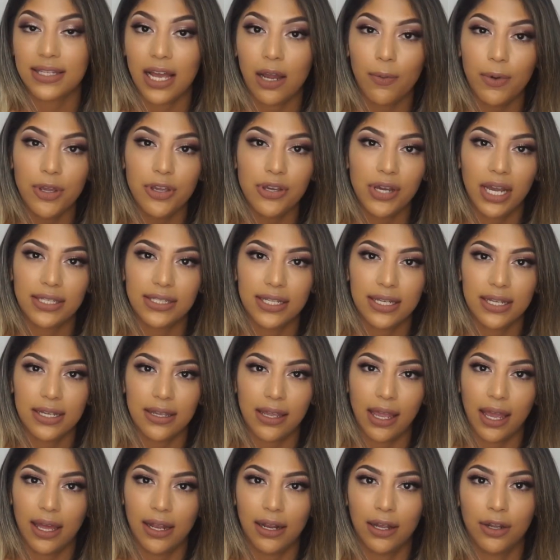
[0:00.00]
That way you guys can
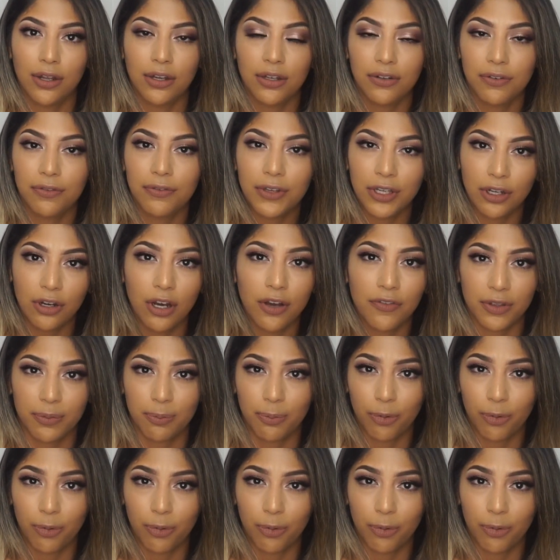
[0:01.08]
get a good feel of the